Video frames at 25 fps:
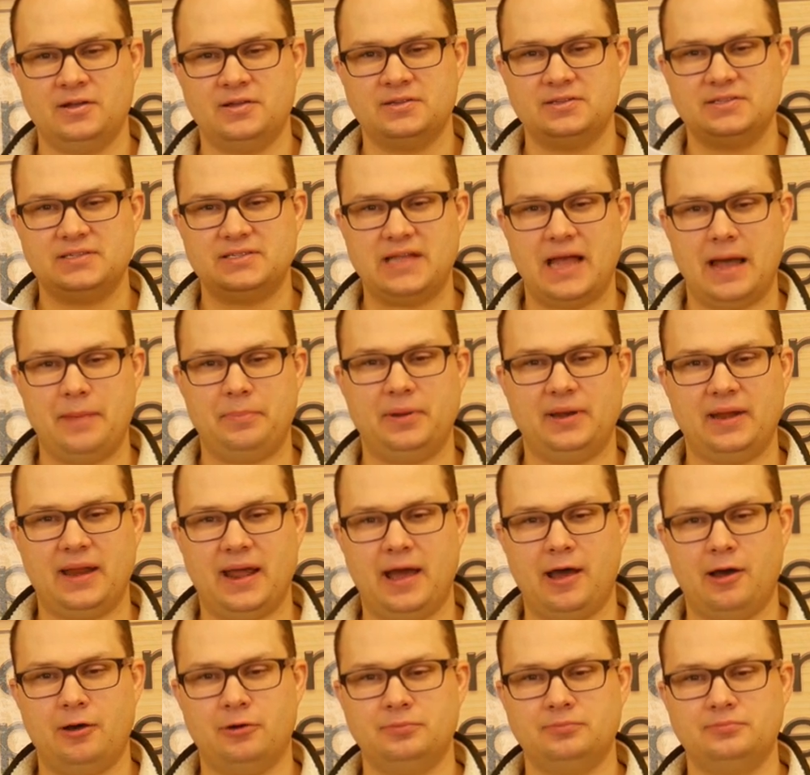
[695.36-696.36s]
Stop it
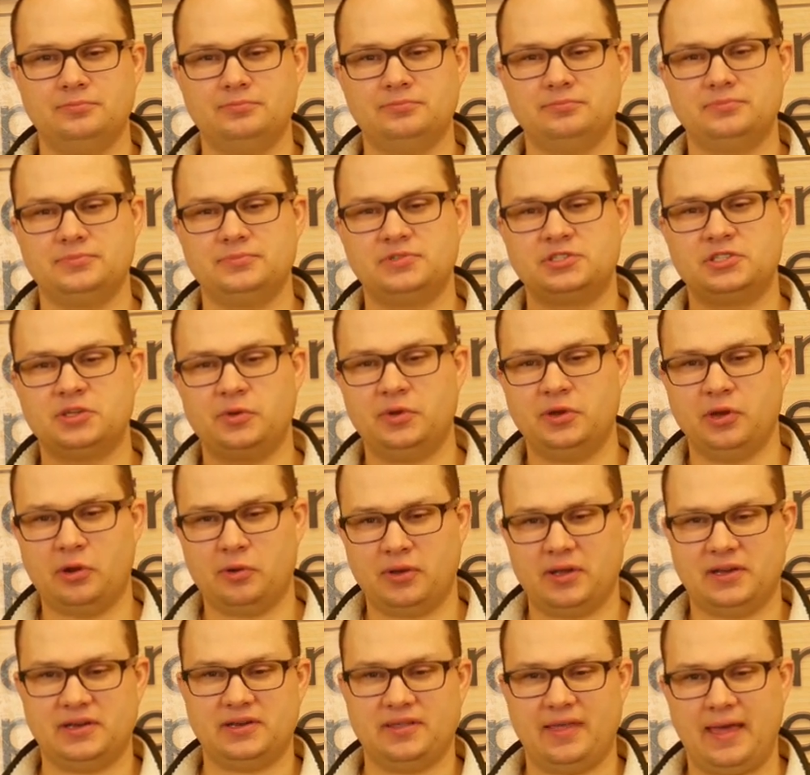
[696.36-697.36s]
now so we
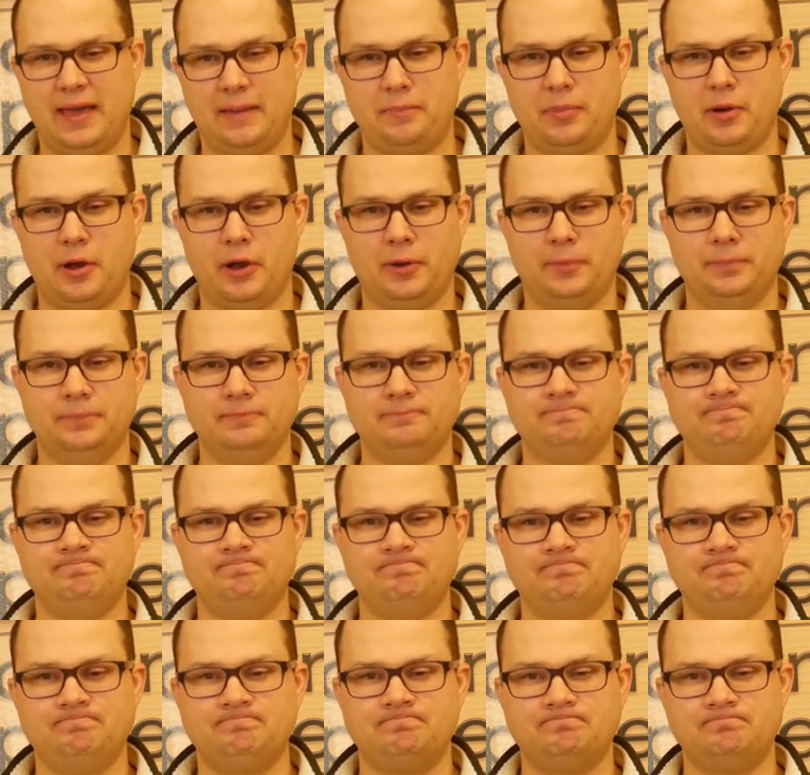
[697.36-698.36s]
don't get to that part.
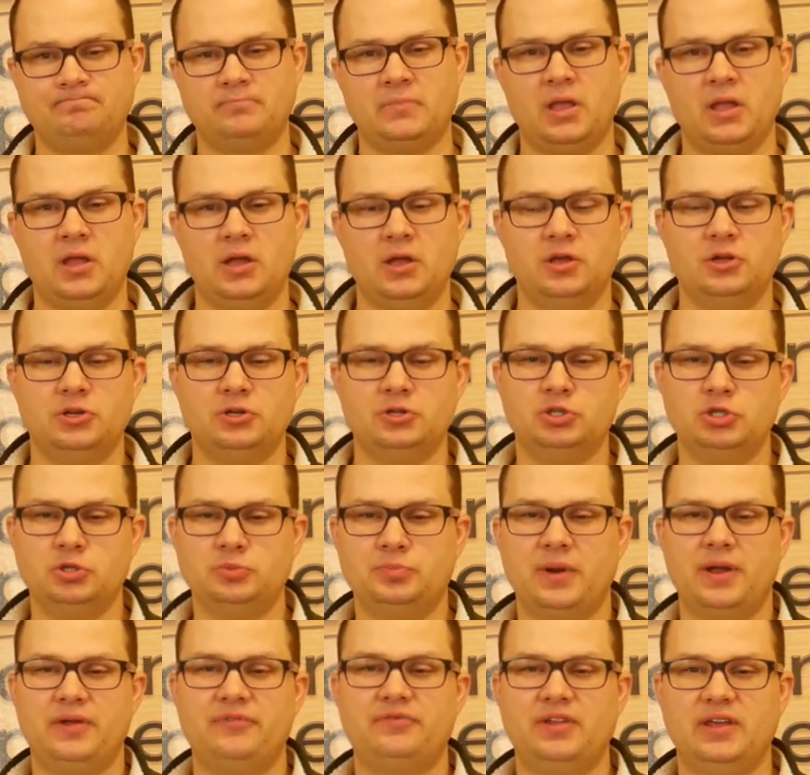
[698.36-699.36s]
Do
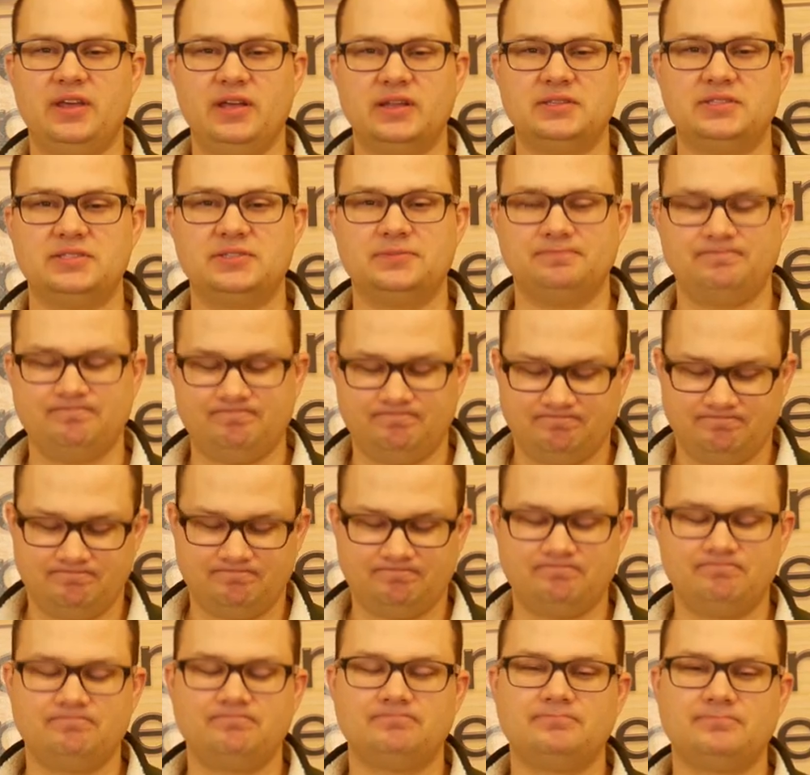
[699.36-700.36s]
brave deeds
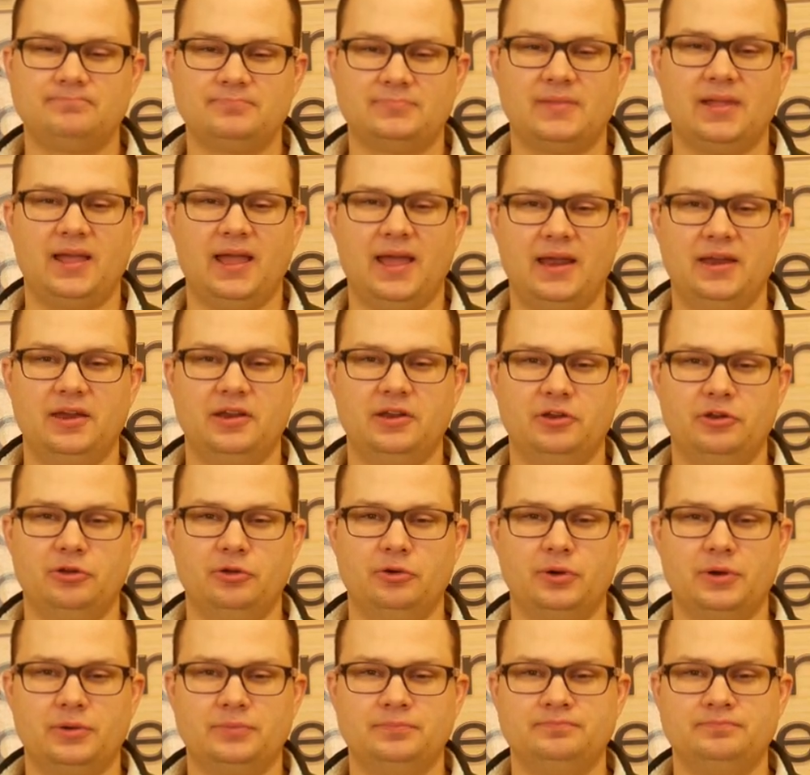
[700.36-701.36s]
and endure.